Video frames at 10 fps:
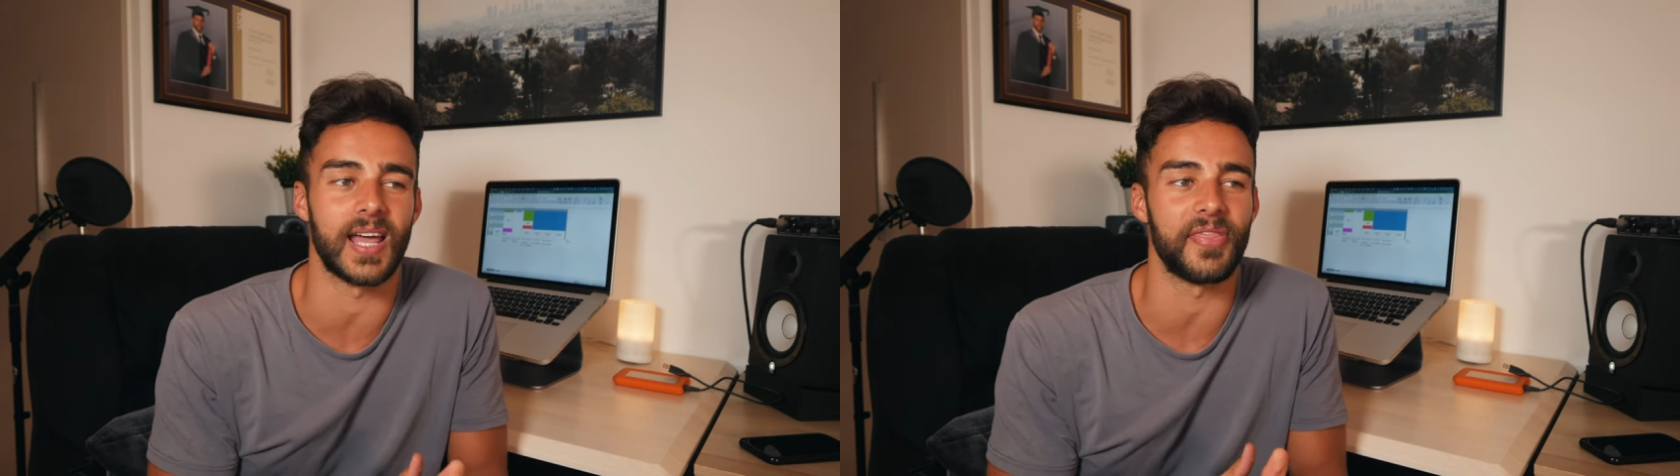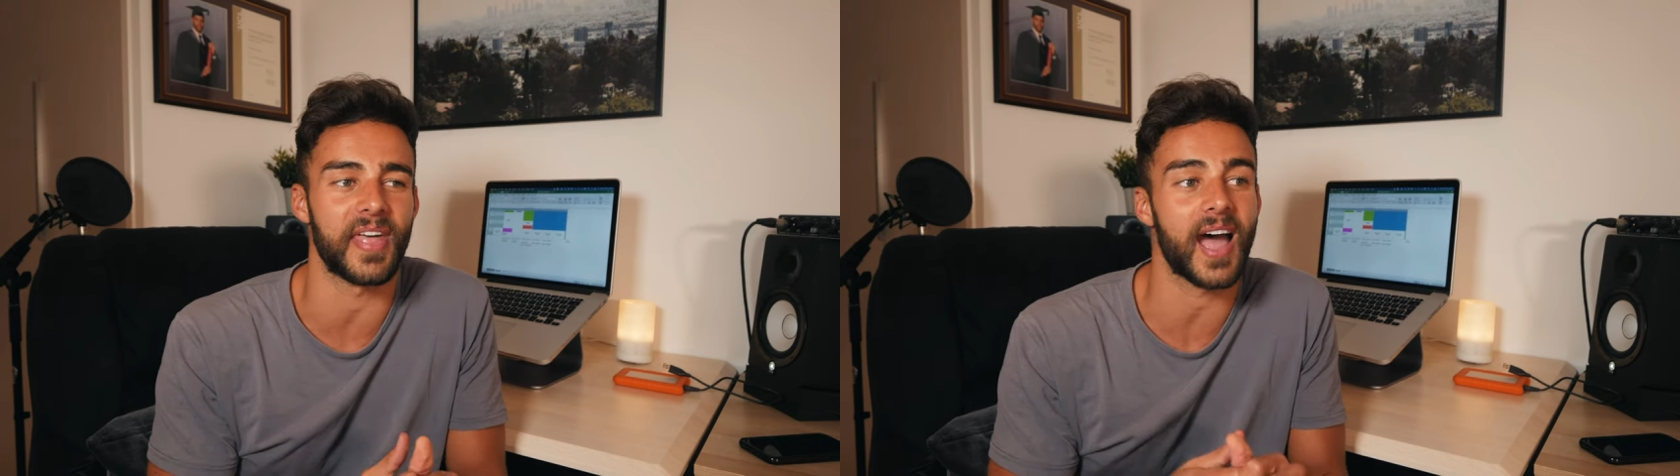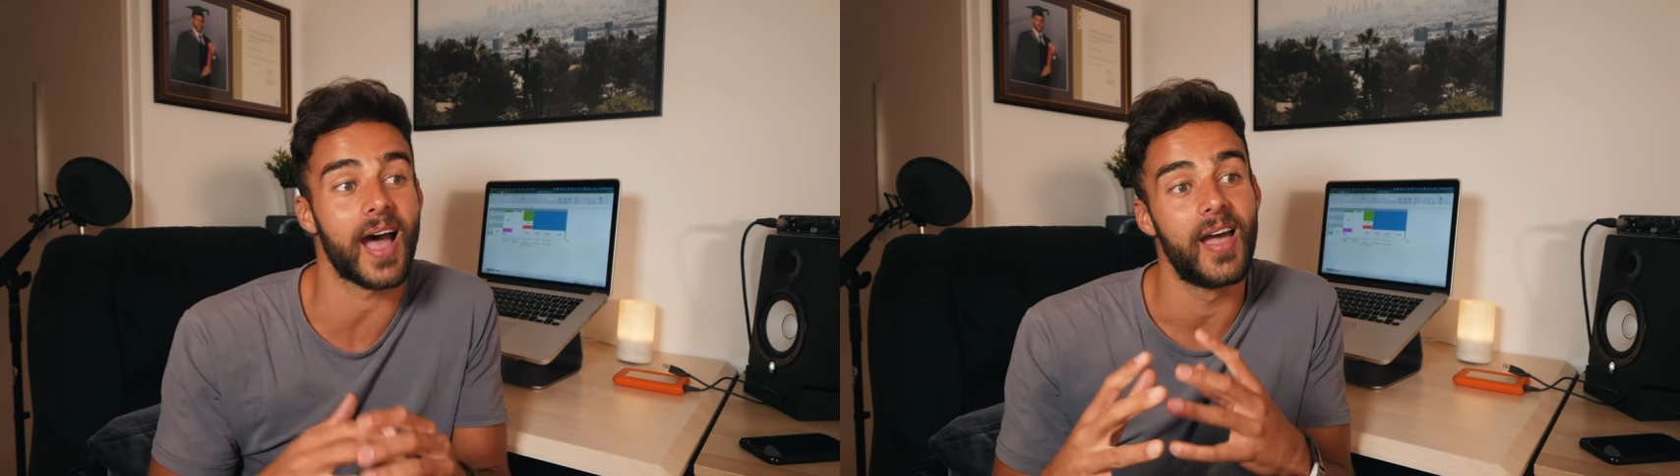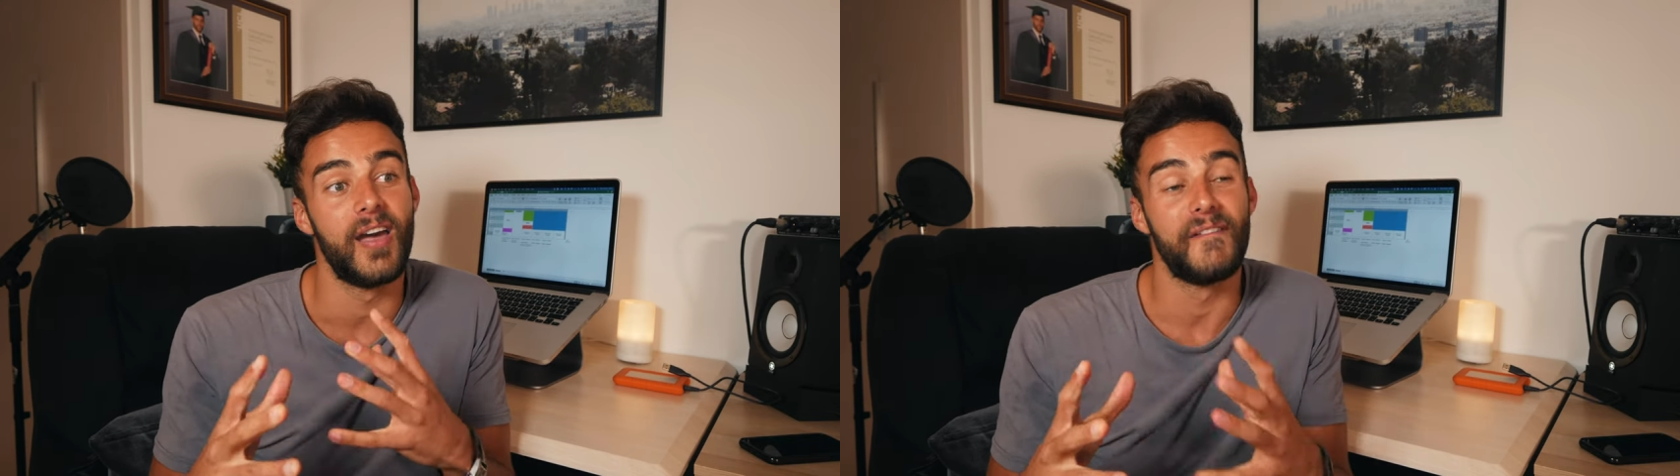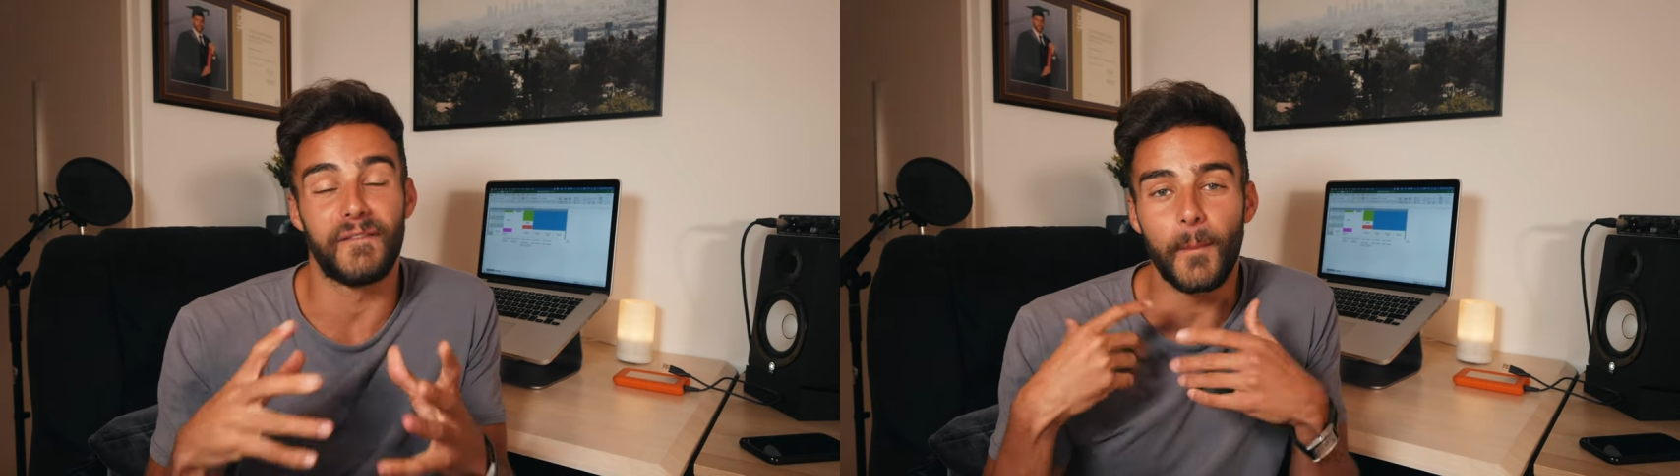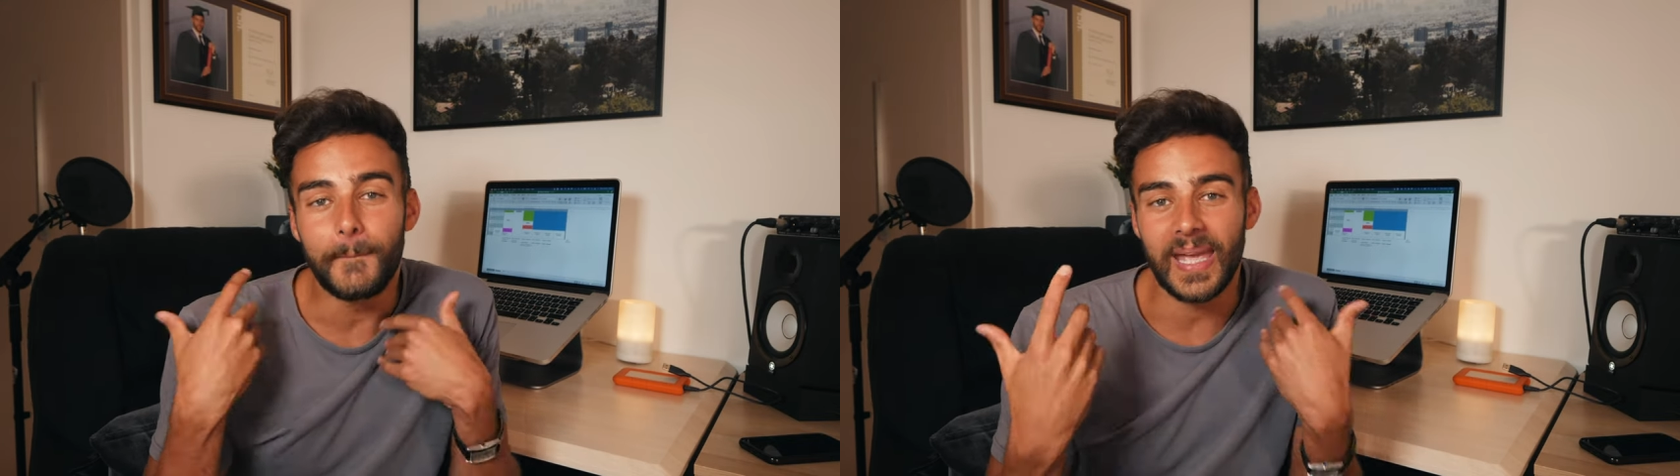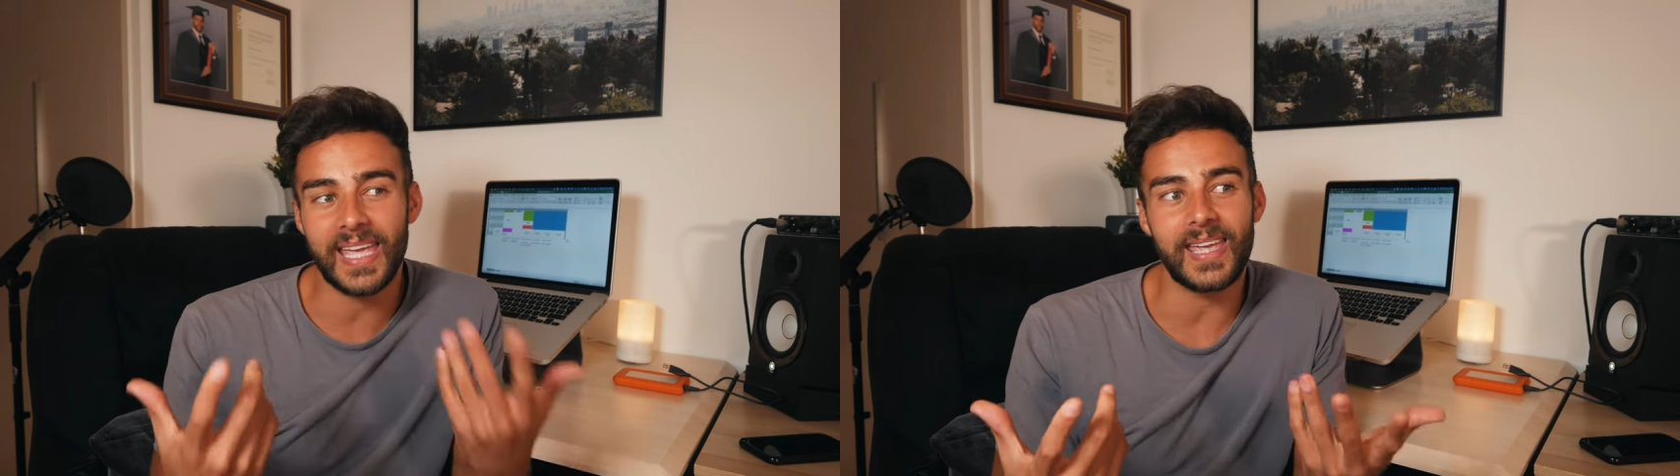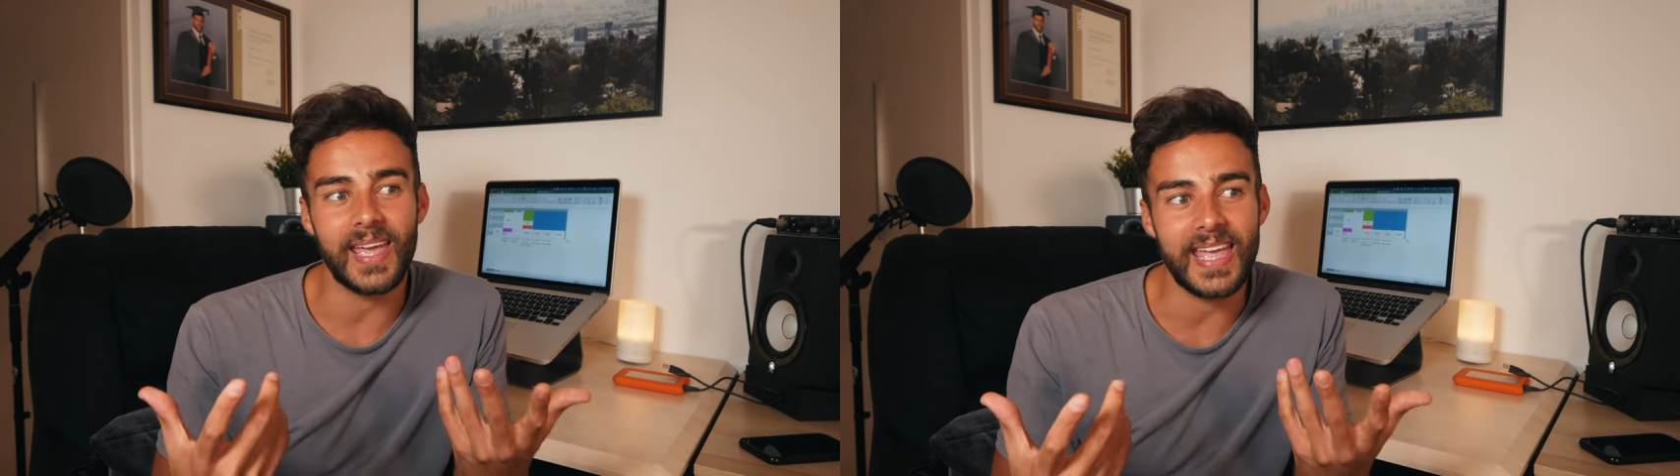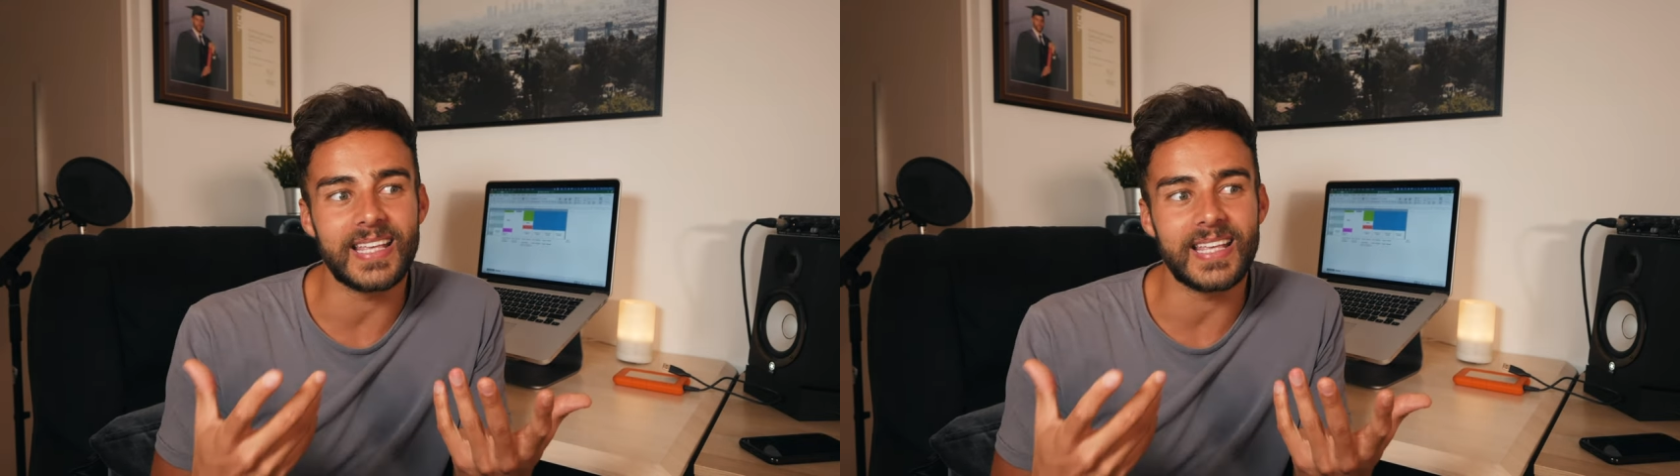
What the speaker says: And that, for me,